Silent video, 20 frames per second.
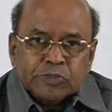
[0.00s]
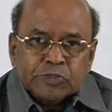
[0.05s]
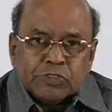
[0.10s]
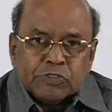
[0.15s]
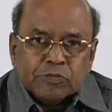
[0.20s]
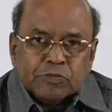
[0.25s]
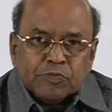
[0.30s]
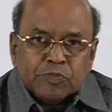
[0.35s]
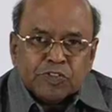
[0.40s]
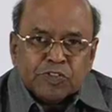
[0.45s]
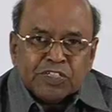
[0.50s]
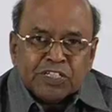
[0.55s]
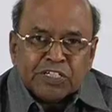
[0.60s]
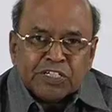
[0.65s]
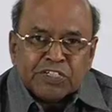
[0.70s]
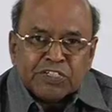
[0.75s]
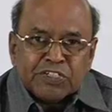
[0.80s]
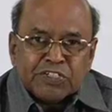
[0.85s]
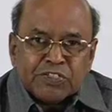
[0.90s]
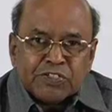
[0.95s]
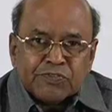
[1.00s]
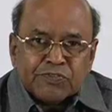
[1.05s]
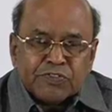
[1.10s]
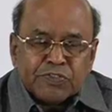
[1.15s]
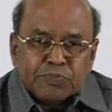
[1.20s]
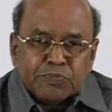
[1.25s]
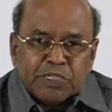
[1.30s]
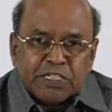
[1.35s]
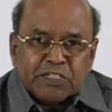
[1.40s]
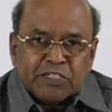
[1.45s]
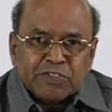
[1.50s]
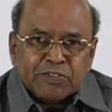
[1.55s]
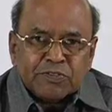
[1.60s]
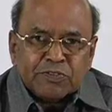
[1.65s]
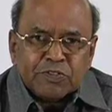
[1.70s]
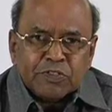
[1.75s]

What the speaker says: So projections of spheres.